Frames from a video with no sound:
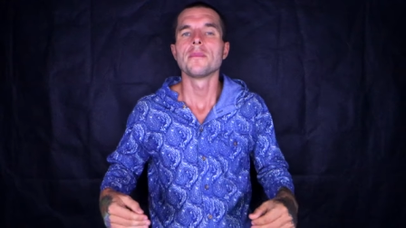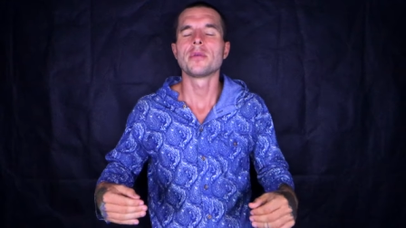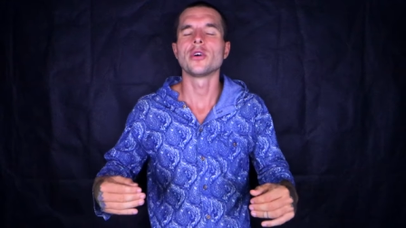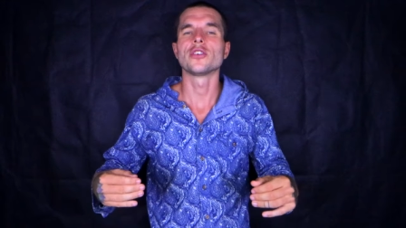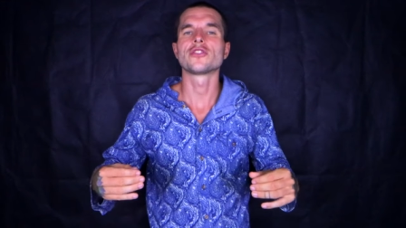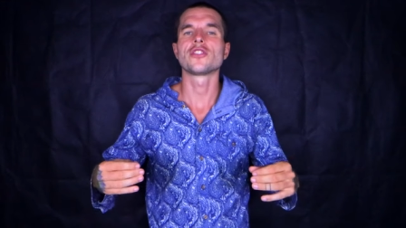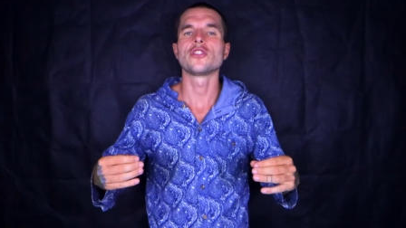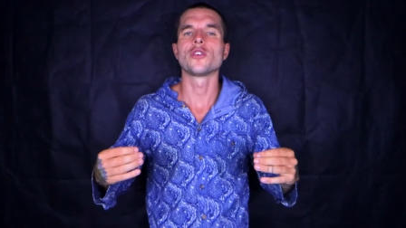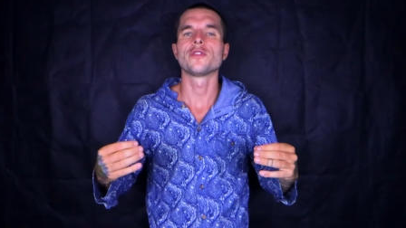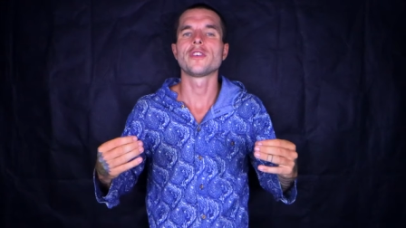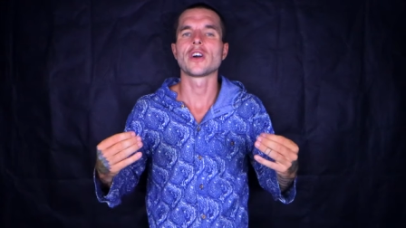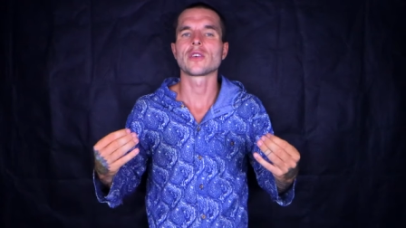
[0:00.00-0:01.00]
put
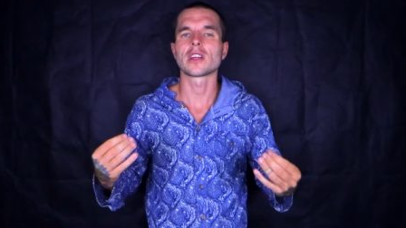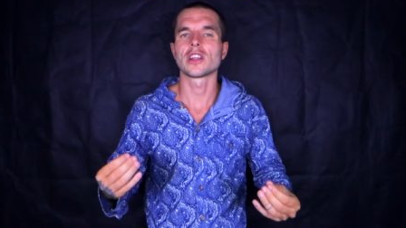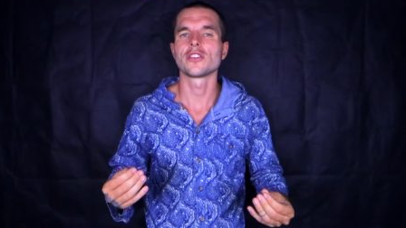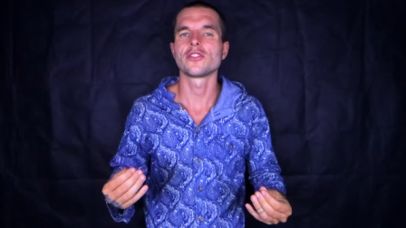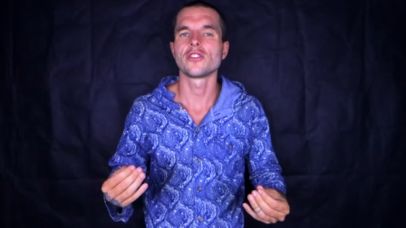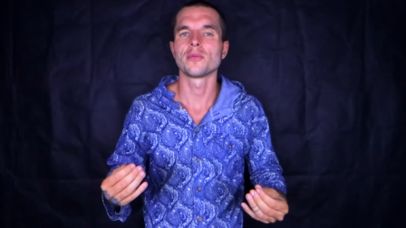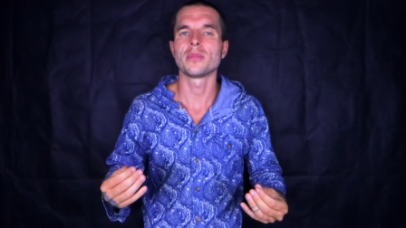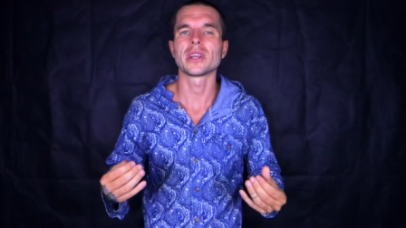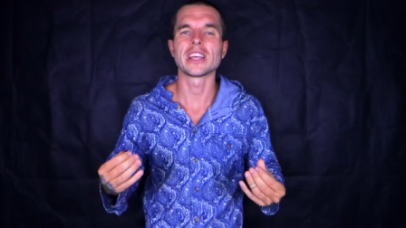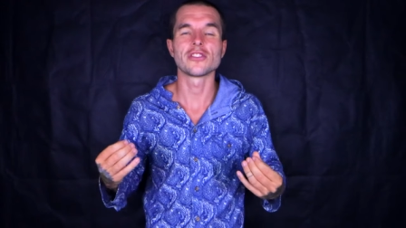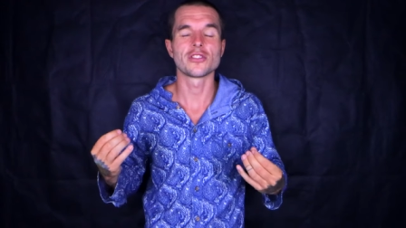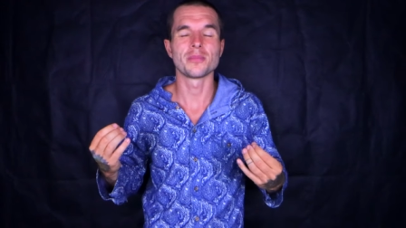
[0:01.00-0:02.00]
your phone close to your
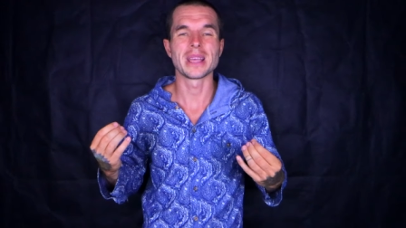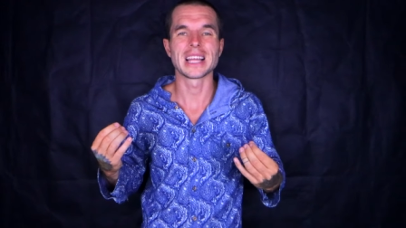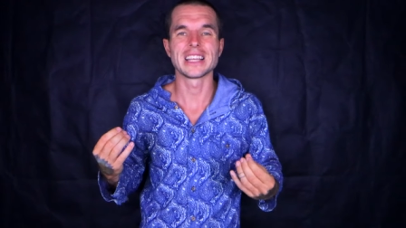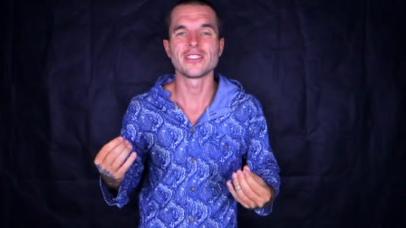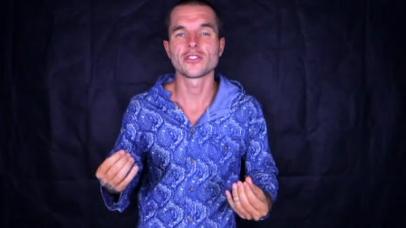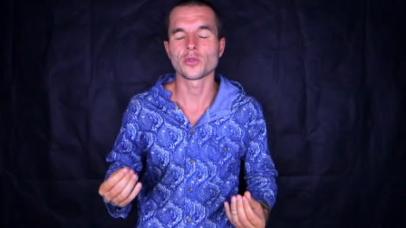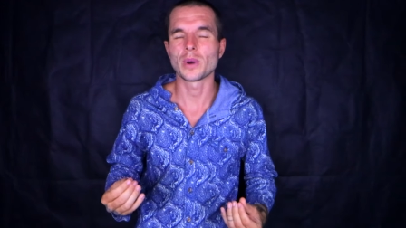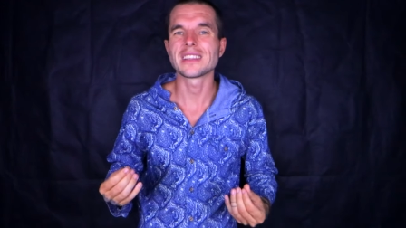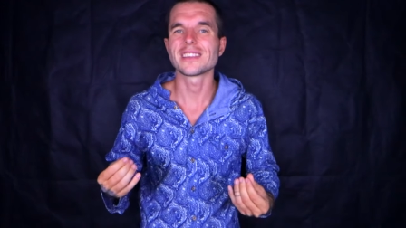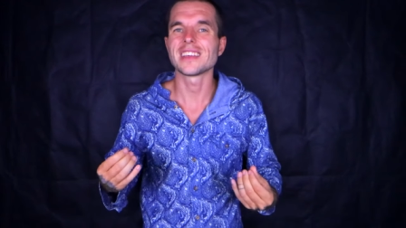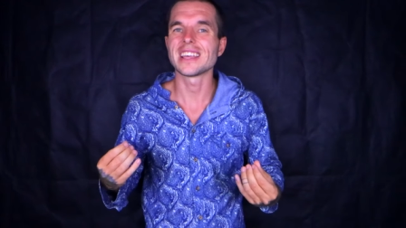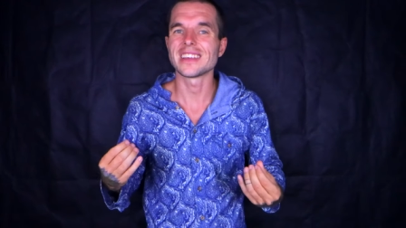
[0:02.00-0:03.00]
body. It should be at least
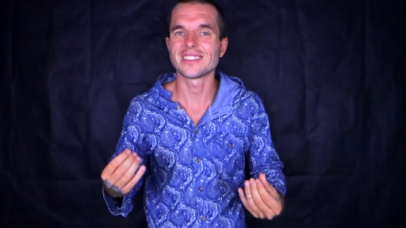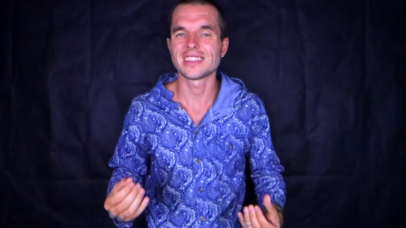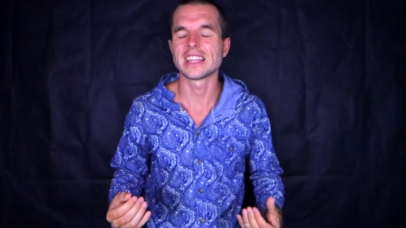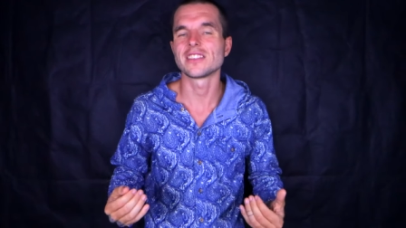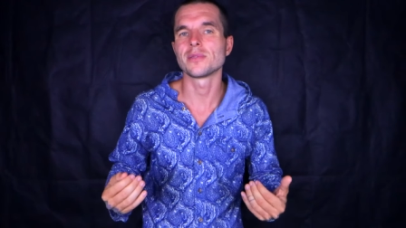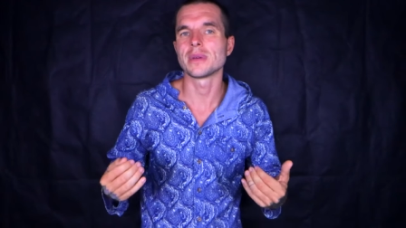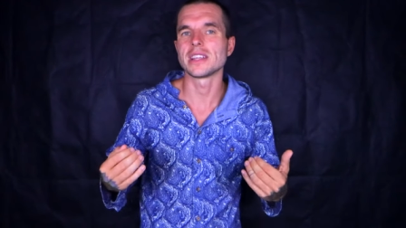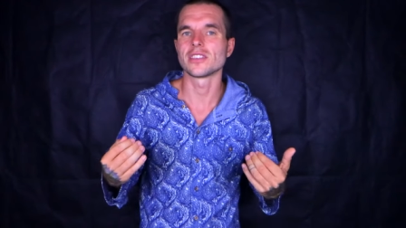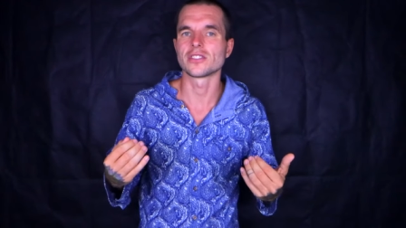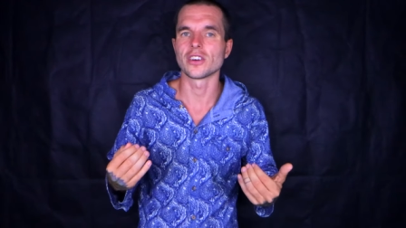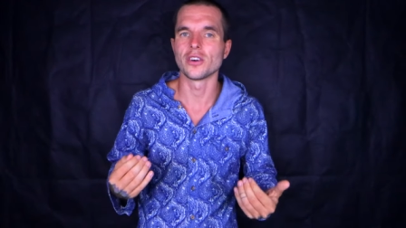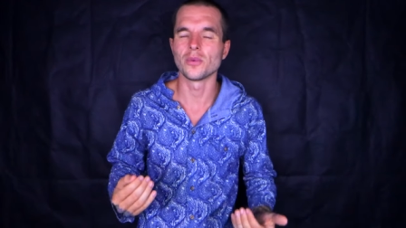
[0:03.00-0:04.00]
20
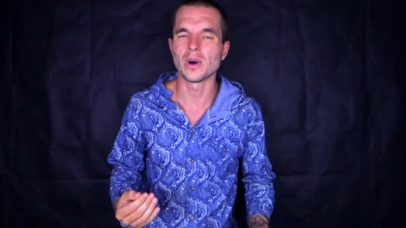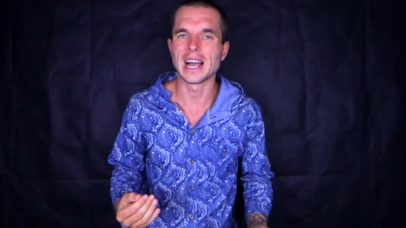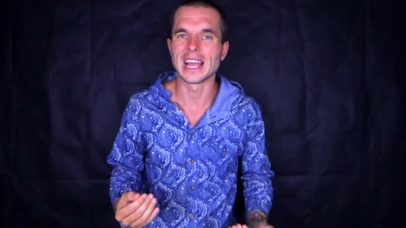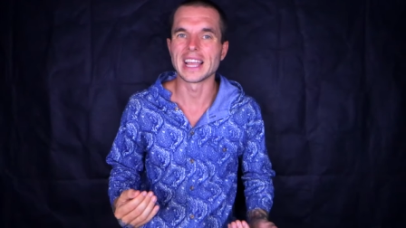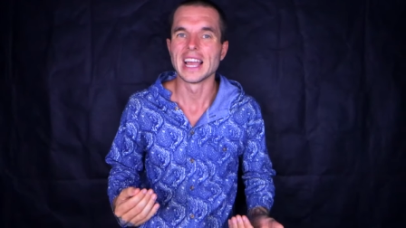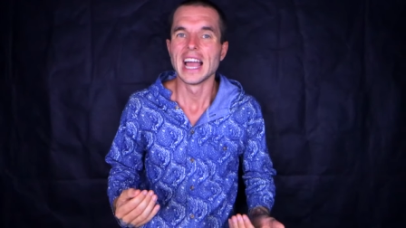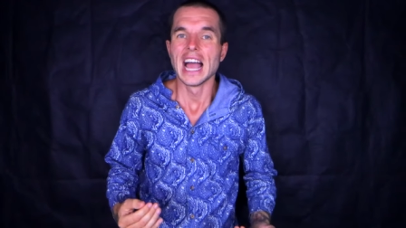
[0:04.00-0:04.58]
centimeters away.